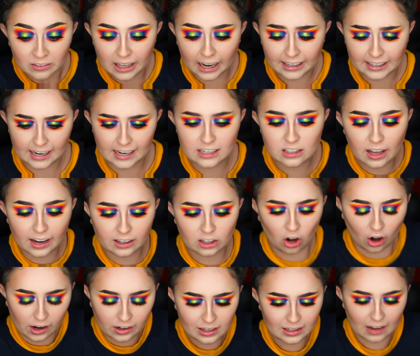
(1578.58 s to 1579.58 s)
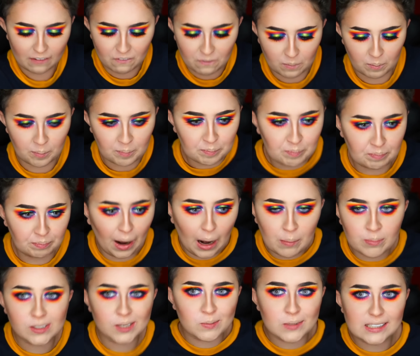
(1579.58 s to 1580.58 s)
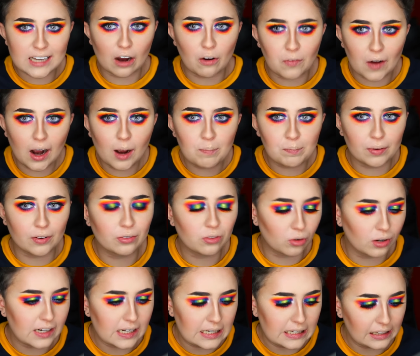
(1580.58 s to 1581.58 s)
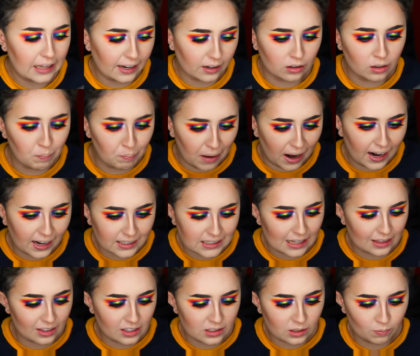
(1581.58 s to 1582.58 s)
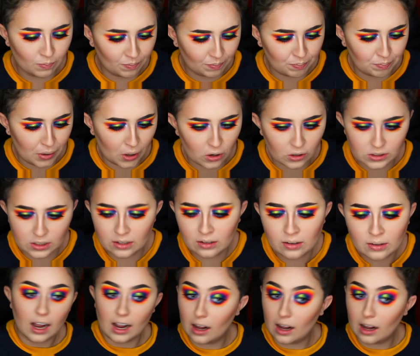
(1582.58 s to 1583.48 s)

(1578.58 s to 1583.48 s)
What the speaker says: like he like kind of like pumps himself up before he like barks at this person.